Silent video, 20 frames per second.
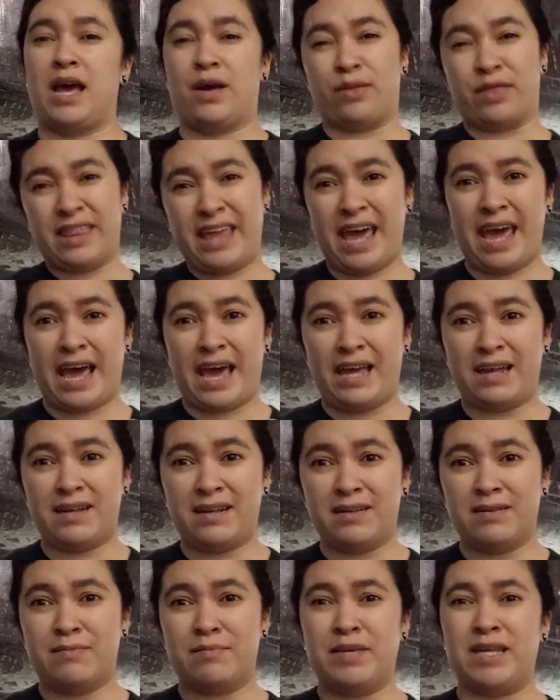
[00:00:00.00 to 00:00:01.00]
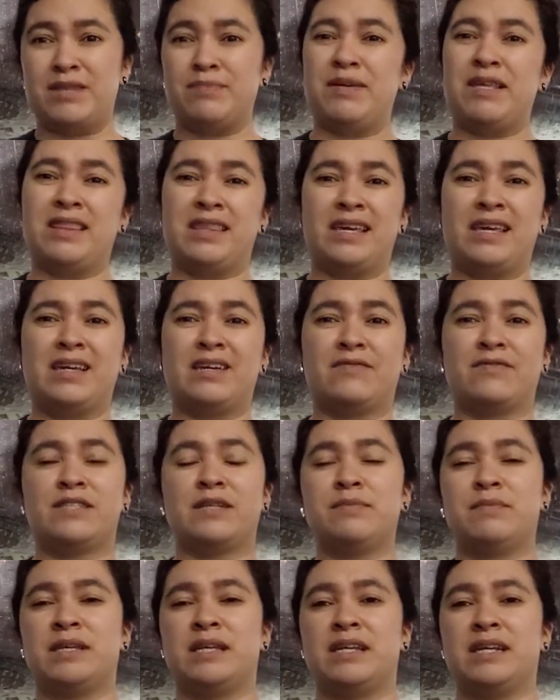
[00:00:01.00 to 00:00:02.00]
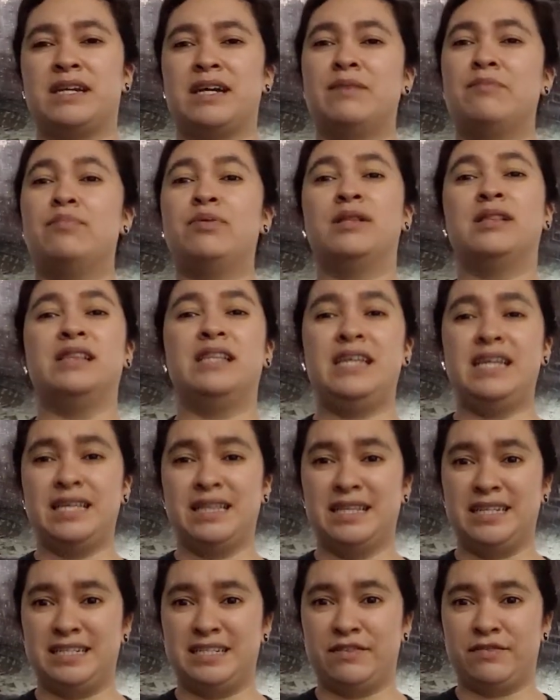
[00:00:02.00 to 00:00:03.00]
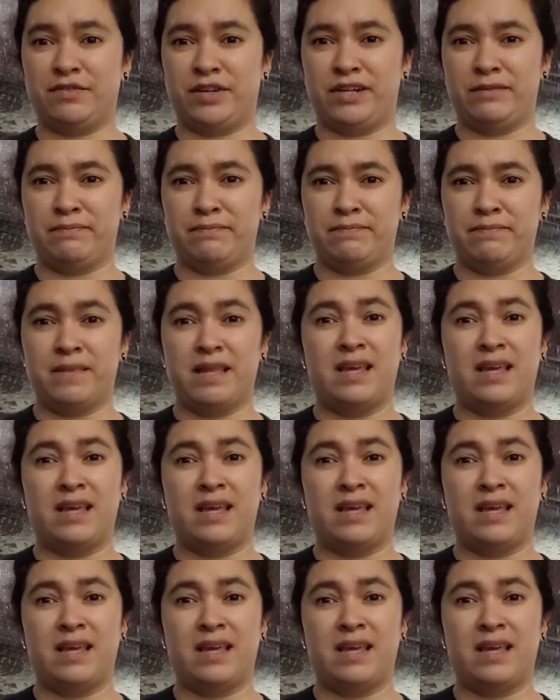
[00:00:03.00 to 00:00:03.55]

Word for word: Now, that made me think of something completely different.